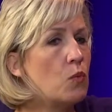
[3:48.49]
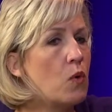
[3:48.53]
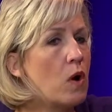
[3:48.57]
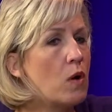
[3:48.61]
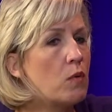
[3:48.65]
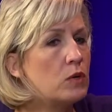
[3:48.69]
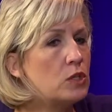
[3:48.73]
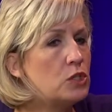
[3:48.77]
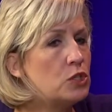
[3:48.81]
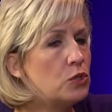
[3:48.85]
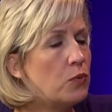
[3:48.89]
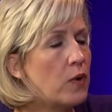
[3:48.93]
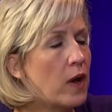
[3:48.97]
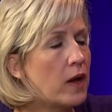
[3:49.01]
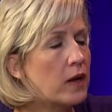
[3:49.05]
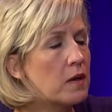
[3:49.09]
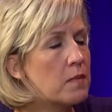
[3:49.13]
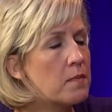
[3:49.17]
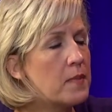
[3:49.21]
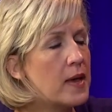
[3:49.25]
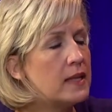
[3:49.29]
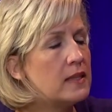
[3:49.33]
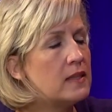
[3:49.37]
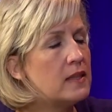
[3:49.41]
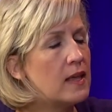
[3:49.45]
what would you
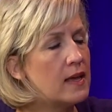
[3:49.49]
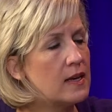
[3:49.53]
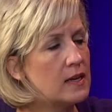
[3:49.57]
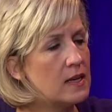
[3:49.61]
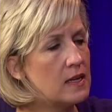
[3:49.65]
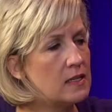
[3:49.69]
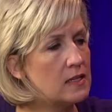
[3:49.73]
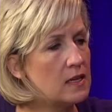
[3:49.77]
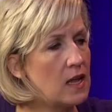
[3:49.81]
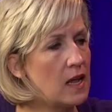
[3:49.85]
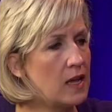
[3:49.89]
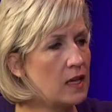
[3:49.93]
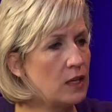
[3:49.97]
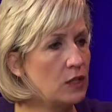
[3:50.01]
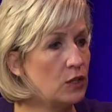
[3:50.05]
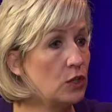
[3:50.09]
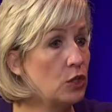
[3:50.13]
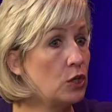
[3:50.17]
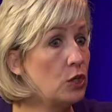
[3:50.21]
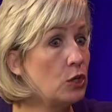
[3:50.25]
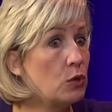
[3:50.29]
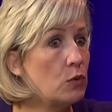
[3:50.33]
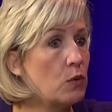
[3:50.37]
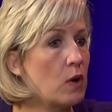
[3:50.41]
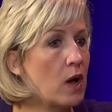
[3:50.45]
recommend then in
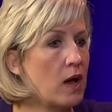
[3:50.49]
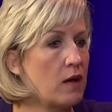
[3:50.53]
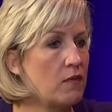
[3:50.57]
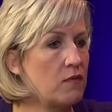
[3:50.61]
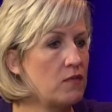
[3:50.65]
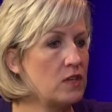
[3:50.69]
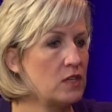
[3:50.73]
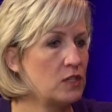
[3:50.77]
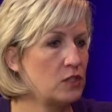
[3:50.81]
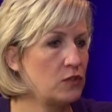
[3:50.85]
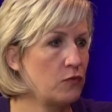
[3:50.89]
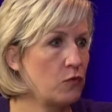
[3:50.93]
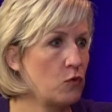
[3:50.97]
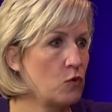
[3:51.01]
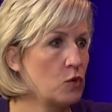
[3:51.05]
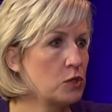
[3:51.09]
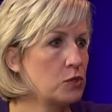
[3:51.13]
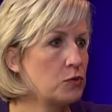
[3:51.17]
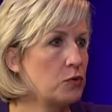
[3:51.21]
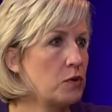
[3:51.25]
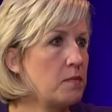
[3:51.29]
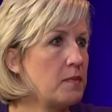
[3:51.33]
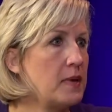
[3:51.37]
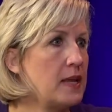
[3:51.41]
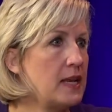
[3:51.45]
lieu of this
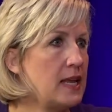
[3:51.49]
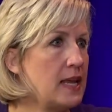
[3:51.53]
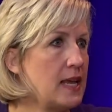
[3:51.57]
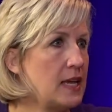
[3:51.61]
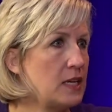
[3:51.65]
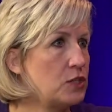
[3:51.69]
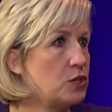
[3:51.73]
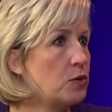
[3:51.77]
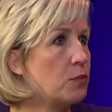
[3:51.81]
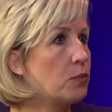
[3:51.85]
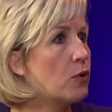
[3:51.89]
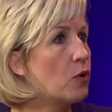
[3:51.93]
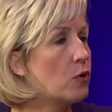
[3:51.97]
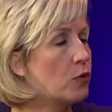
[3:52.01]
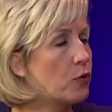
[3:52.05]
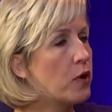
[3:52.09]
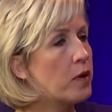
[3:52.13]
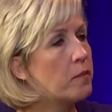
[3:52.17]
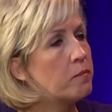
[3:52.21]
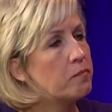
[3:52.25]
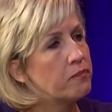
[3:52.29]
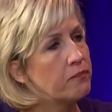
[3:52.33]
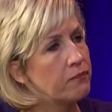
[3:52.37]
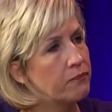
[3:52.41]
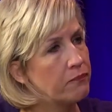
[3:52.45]
forced remediation
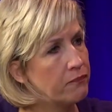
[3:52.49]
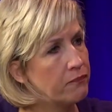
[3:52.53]
program?